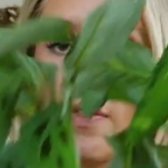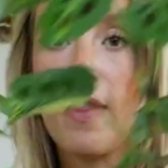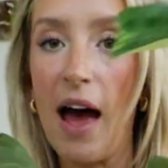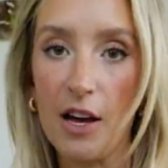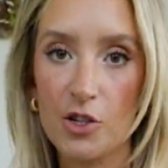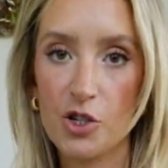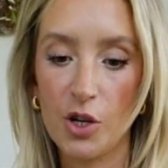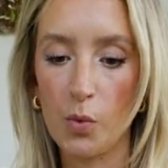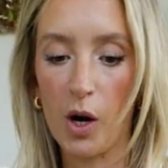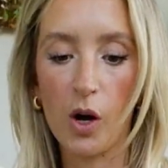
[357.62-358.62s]
and that
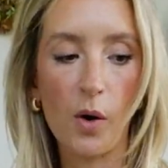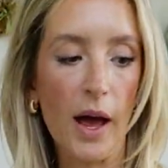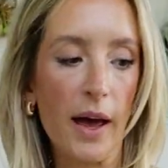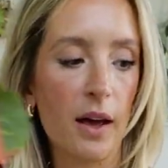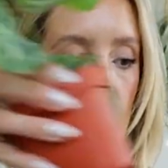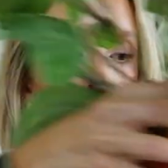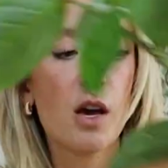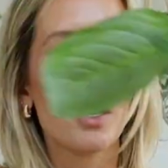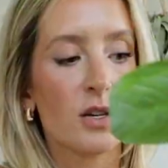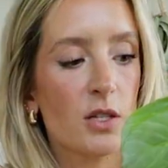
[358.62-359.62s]
should work okay.
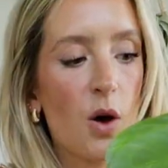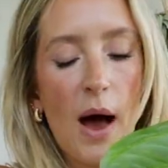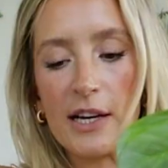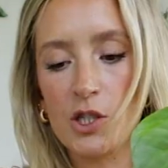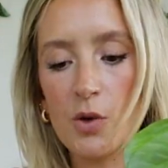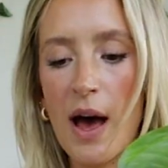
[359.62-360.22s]
So I do